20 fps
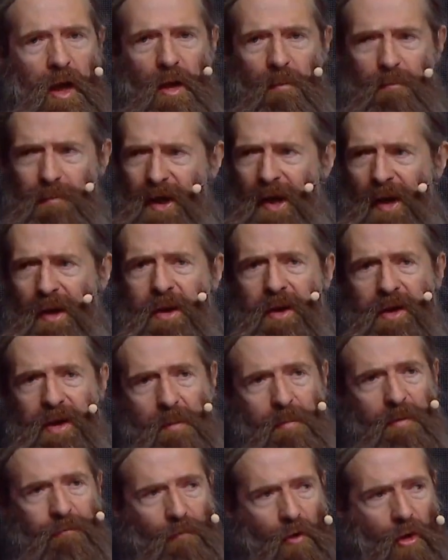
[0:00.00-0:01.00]
biggest
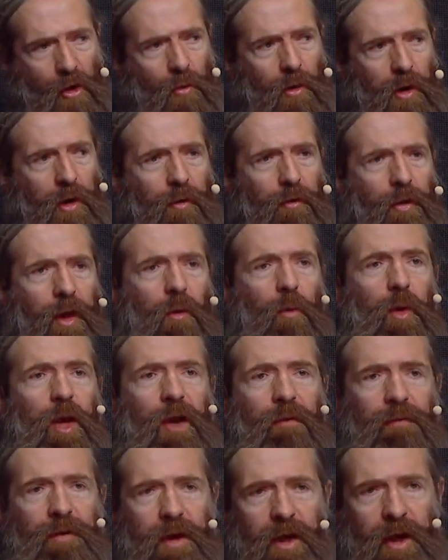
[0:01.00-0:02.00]
steps forward that we
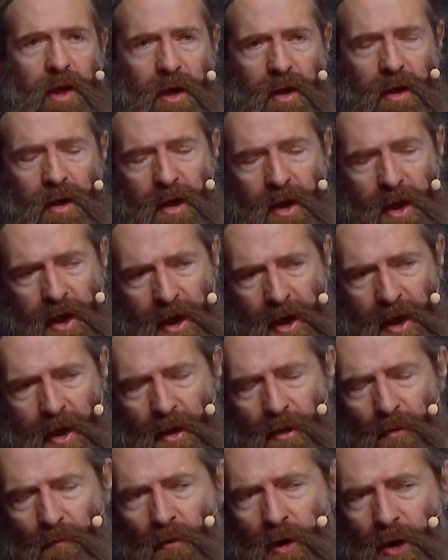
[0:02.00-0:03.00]
have seen
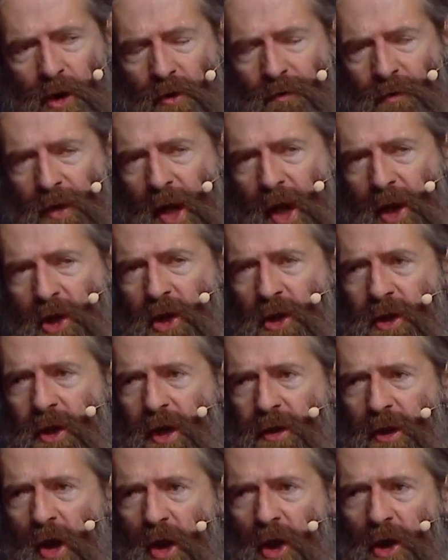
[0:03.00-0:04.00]
in rejuvenation
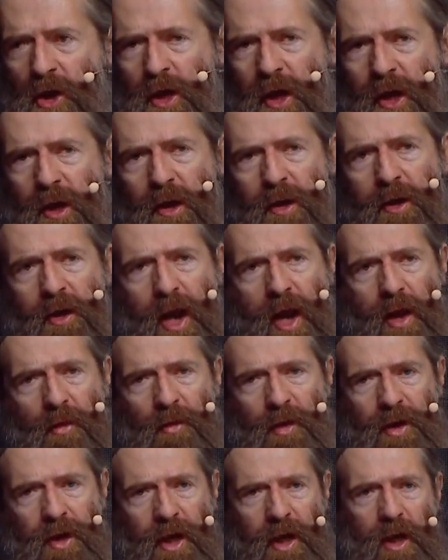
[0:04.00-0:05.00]
technologies and
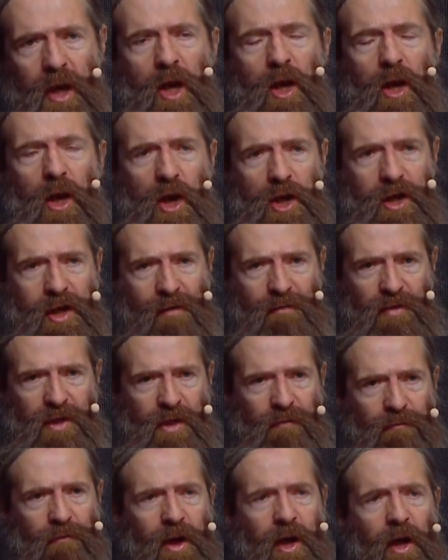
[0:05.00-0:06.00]
the longevity
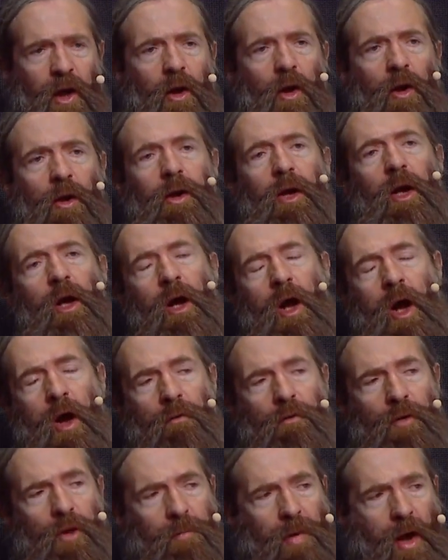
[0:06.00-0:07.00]
field
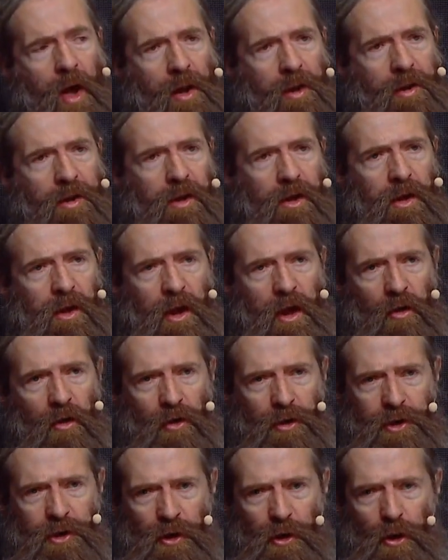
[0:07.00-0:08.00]
over the past year or
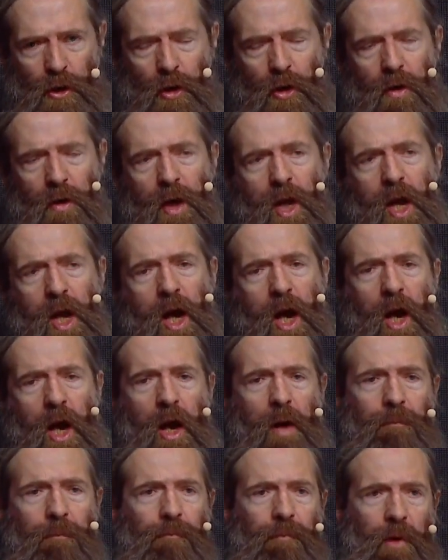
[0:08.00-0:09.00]
two.
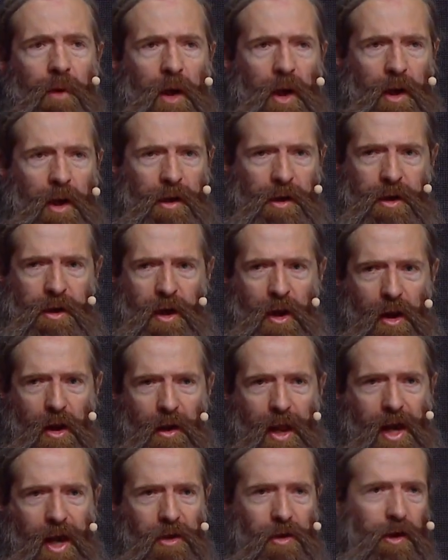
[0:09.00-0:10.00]
It's
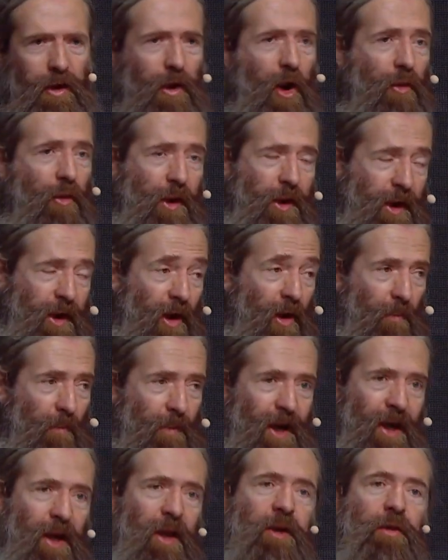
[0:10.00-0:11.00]
actually not the single
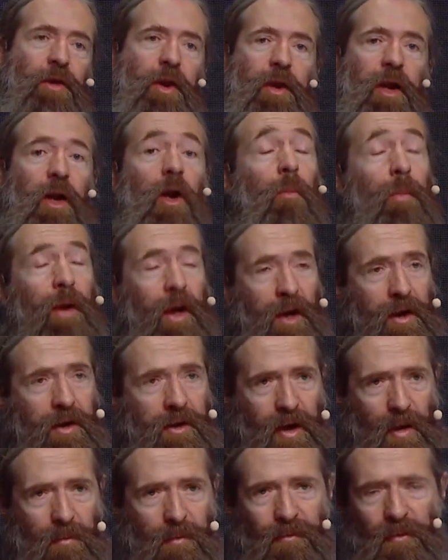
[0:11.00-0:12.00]
biggest. The single biggest
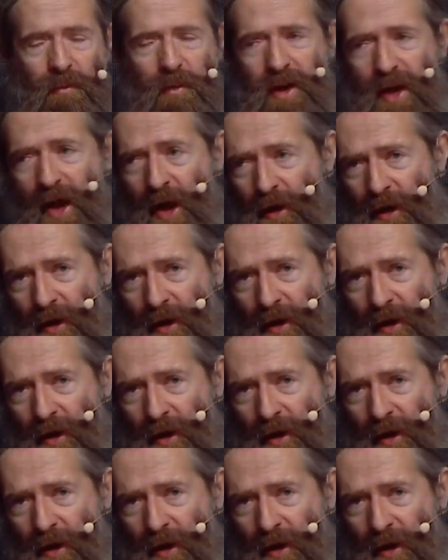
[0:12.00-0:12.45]
comes from Saudi